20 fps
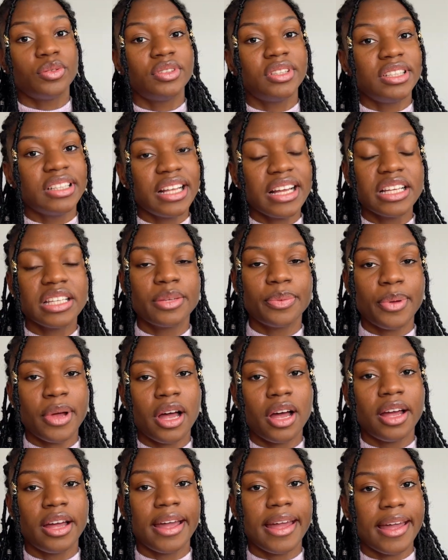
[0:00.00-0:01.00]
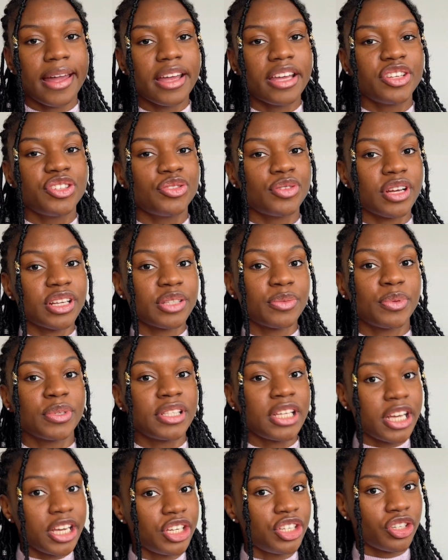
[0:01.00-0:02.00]
The next part is
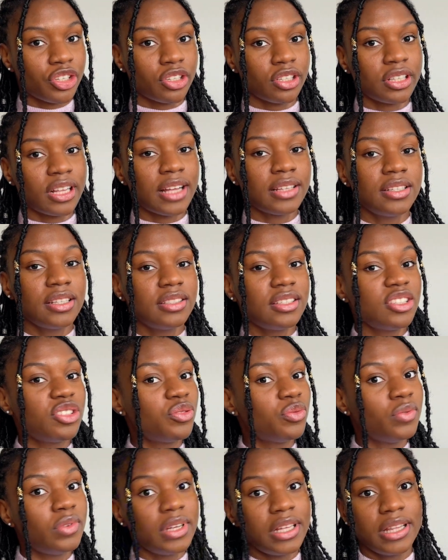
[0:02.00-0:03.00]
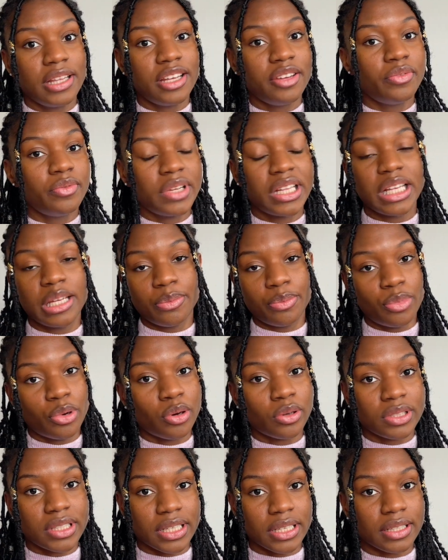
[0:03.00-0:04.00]
transportation, and this is really
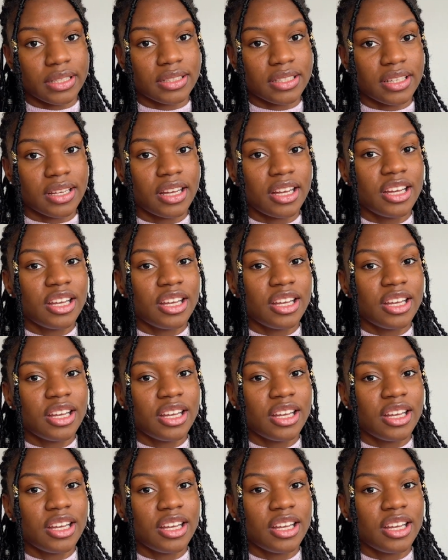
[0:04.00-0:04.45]
important.